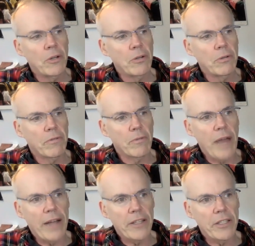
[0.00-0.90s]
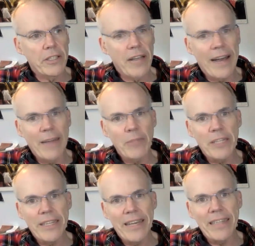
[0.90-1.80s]
who have rallied time and
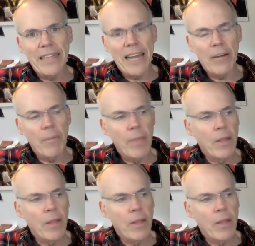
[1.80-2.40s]
again now